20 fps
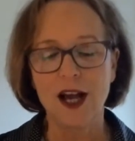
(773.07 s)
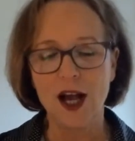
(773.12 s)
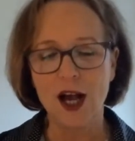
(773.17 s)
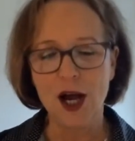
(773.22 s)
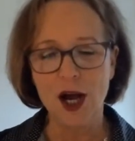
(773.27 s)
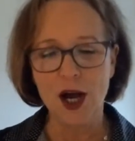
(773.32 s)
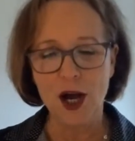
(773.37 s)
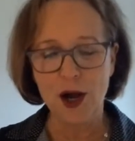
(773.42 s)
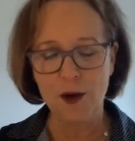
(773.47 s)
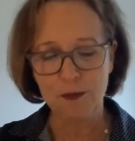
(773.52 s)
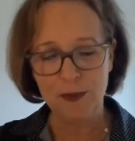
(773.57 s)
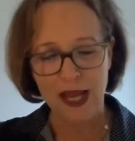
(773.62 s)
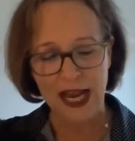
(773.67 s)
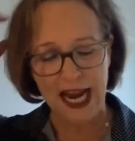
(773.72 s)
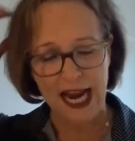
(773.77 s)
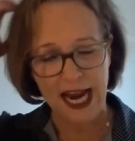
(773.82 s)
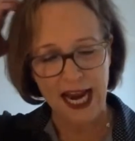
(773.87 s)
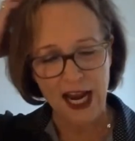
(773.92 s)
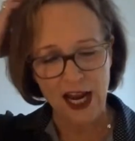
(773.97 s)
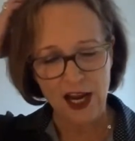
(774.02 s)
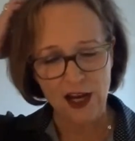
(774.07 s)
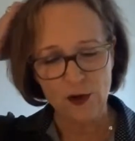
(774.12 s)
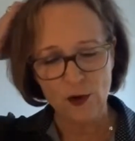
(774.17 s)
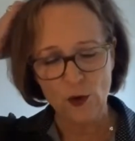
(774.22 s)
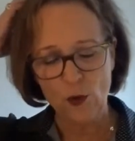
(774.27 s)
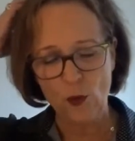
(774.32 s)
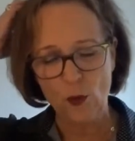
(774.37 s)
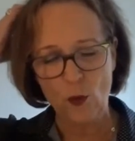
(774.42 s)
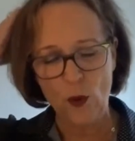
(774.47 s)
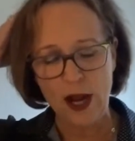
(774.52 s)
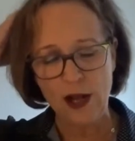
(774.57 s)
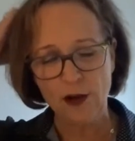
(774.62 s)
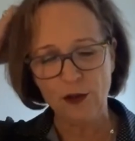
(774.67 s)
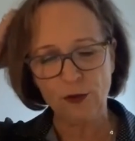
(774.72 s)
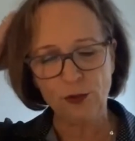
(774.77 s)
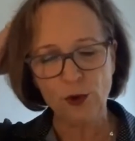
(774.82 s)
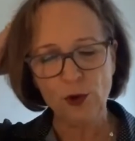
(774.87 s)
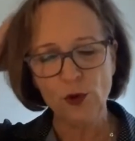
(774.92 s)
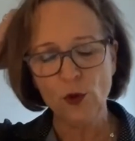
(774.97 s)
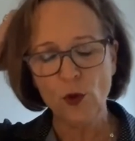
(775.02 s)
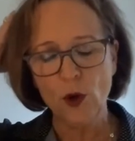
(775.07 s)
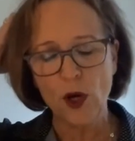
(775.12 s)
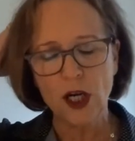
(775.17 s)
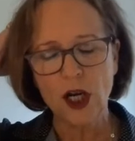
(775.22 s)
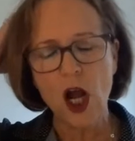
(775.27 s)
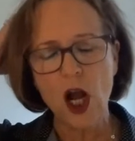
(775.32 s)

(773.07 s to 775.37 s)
And went through a